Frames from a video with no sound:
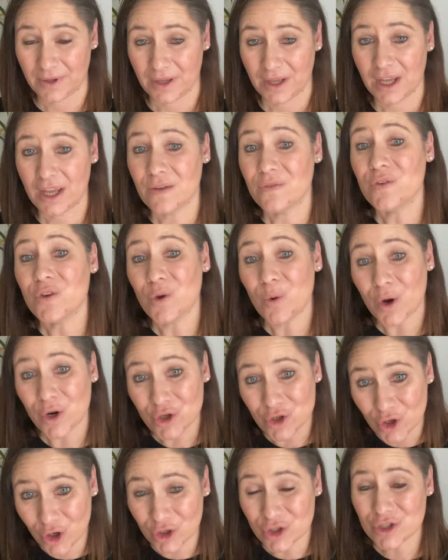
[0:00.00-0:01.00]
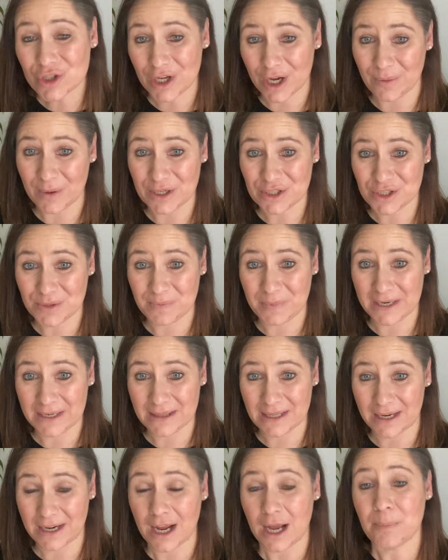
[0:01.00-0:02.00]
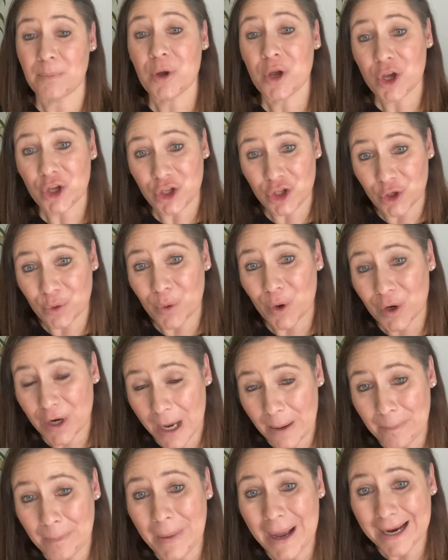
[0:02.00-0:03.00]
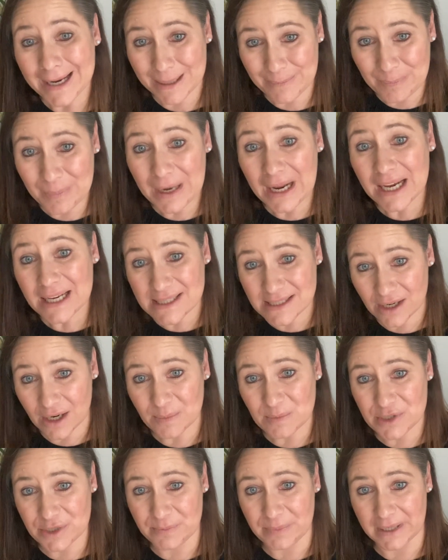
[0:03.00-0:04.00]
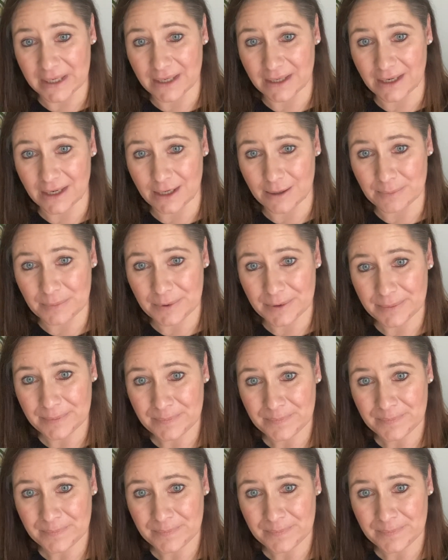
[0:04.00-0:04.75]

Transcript: If you are not going to pick that up, you will come back in playtime to pick it up."